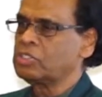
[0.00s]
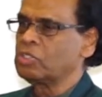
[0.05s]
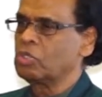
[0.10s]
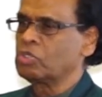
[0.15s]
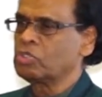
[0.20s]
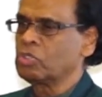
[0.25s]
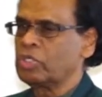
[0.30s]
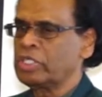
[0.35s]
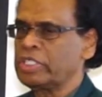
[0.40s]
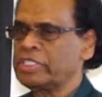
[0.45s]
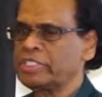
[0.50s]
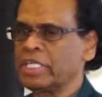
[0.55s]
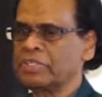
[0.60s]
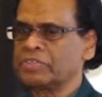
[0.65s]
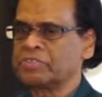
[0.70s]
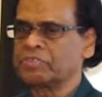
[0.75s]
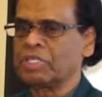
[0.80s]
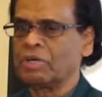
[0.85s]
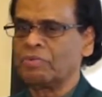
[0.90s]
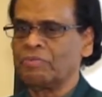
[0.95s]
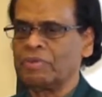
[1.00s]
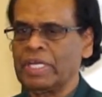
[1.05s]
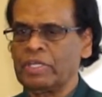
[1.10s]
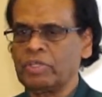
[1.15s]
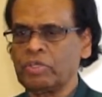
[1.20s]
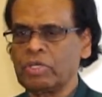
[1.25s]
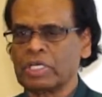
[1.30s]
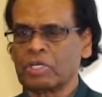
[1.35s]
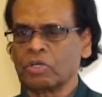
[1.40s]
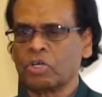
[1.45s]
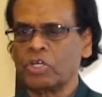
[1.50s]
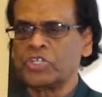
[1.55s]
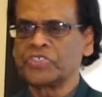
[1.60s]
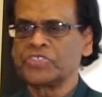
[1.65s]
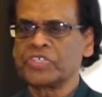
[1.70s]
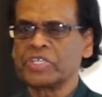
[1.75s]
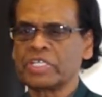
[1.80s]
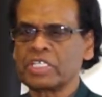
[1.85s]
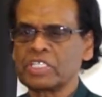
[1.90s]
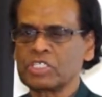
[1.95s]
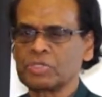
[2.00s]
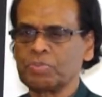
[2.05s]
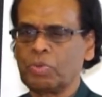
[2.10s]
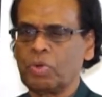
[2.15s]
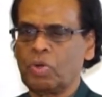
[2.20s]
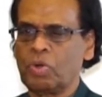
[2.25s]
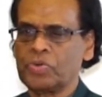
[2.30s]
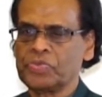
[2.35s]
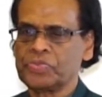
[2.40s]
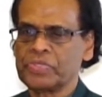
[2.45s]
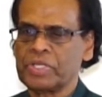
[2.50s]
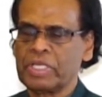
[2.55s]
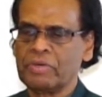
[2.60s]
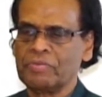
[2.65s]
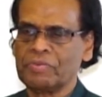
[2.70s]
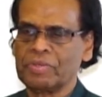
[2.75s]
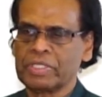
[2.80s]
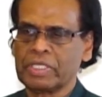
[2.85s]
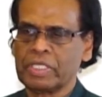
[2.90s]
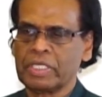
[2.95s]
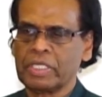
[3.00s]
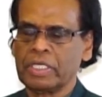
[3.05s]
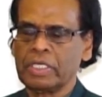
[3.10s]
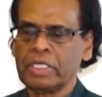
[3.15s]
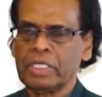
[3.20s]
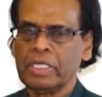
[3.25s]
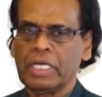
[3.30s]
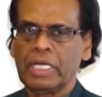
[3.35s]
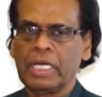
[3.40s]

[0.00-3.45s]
not only just the way your condition responds and everything,